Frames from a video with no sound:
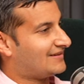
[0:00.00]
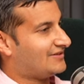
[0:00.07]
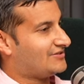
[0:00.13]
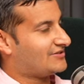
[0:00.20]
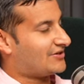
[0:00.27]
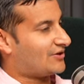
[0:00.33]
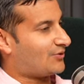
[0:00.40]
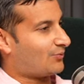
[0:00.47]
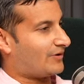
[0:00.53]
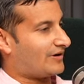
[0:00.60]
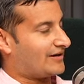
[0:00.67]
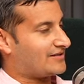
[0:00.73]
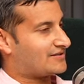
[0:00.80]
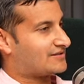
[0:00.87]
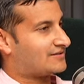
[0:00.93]
You don't know
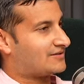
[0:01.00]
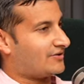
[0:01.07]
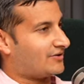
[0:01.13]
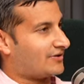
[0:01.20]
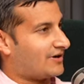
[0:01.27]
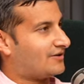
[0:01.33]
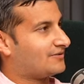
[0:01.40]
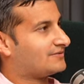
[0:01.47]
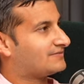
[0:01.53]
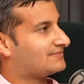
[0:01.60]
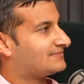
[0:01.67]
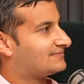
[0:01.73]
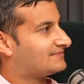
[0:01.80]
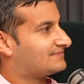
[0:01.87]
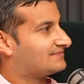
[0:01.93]
where it's going to go.
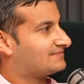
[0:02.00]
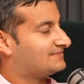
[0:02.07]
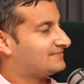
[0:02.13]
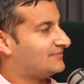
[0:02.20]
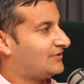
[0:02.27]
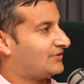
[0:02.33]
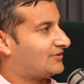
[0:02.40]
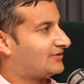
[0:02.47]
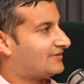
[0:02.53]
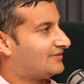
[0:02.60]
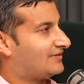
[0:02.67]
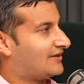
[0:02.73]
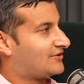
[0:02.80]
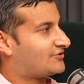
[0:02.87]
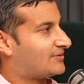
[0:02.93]
You
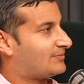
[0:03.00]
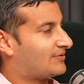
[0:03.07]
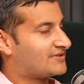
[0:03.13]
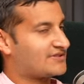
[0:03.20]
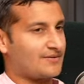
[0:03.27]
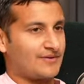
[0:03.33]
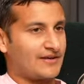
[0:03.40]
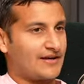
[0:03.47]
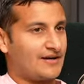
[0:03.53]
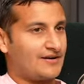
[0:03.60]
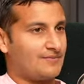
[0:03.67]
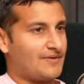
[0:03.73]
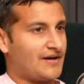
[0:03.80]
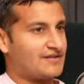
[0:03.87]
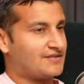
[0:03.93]
could literally put something
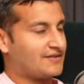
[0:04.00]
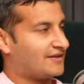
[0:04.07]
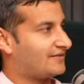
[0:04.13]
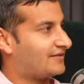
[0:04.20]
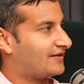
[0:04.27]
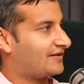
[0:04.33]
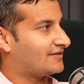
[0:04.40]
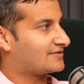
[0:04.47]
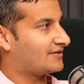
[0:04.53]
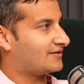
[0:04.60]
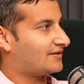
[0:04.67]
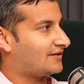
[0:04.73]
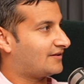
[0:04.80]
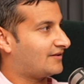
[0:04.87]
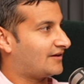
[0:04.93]
out amazing and think it's
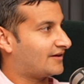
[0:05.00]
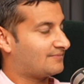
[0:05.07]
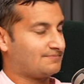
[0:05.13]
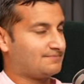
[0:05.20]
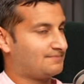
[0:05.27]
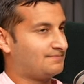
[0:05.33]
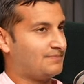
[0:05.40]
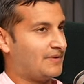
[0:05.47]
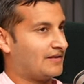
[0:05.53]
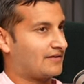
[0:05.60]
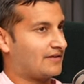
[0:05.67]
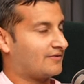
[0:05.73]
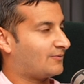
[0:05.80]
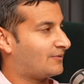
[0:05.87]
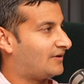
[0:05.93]
going to like be
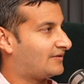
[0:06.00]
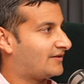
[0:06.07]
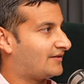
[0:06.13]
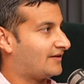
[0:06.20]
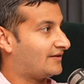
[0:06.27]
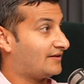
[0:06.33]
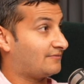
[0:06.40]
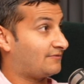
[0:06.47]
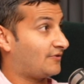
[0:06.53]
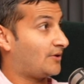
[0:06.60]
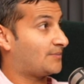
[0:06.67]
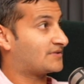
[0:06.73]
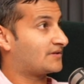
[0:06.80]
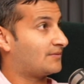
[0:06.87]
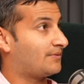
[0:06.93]
the king of the world, and then it
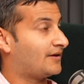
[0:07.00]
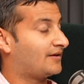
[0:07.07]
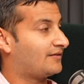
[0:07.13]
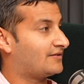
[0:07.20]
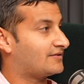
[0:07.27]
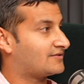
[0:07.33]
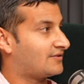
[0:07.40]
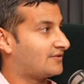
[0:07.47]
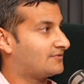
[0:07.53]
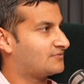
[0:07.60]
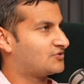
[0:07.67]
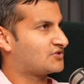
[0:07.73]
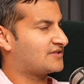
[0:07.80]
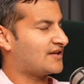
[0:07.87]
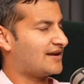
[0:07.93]
flops completely.
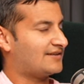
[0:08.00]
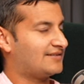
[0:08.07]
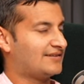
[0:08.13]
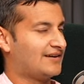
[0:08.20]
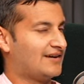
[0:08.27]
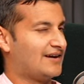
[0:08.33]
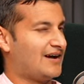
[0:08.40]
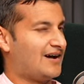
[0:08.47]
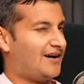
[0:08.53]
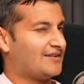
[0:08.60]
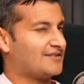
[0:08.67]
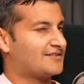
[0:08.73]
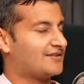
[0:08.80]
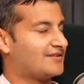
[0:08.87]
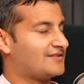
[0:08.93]
So just that
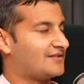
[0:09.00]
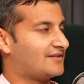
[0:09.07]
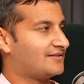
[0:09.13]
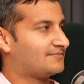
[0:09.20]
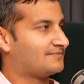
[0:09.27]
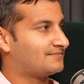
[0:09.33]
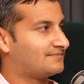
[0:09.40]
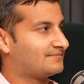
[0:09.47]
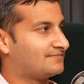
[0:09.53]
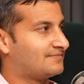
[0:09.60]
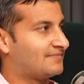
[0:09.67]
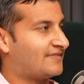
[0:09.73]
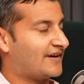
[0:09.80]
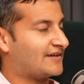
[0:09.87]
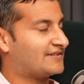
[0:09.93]
uncertainty
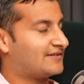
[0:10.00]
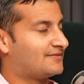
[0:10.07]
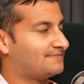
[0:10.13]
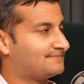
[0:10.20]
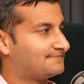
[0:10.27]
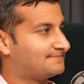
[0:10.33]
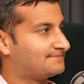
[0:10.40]
factor.